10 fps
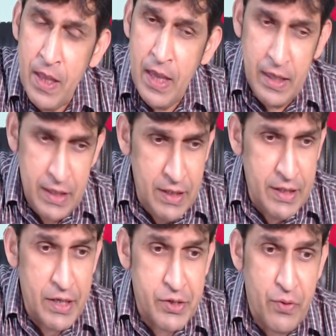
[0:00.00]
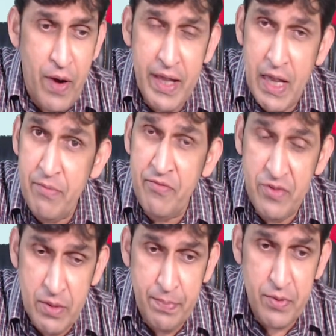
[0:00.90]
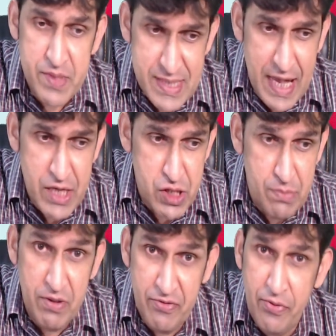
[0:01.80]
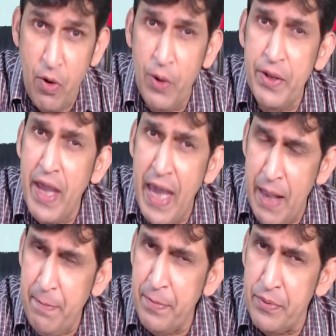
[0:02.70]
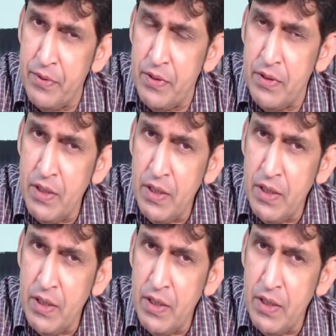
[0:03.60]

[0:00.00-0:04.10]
And in their triumphal procession before the emperor,